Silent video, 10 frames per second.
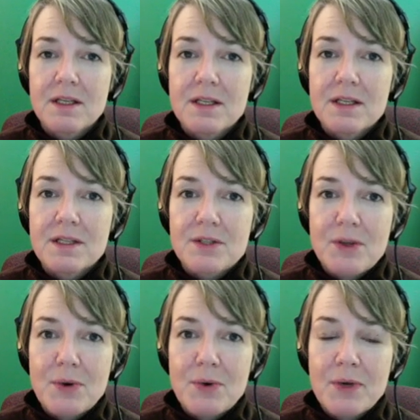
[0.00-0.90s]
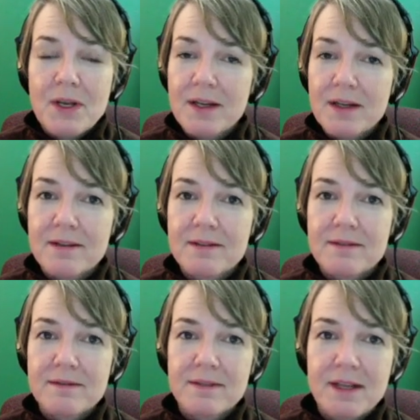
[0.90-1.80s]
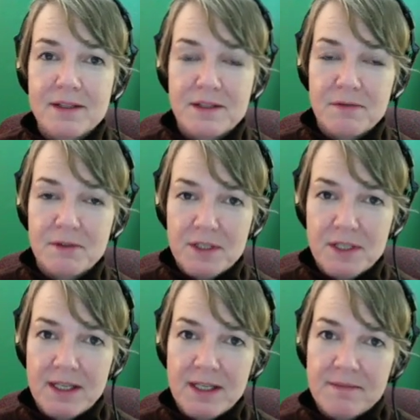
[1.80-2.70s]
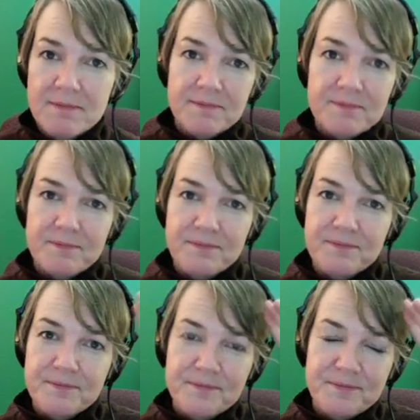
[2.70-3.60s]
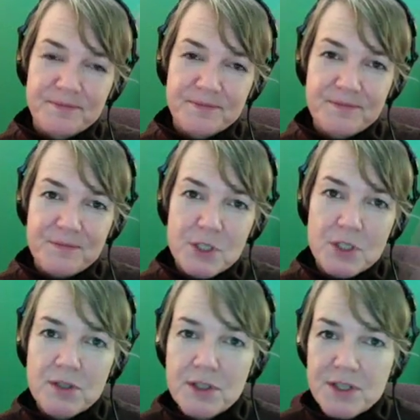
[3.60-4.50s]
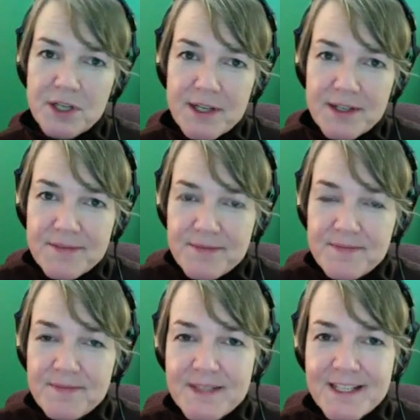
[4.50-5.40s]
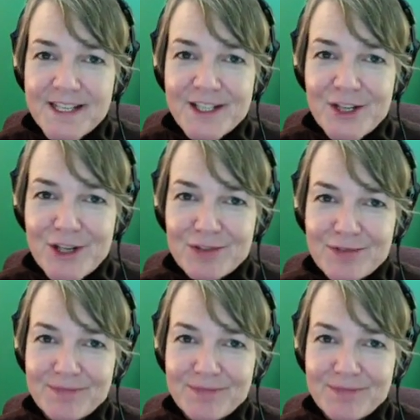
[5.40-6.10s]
So that's it for tonight. Jody Shaw, signing off.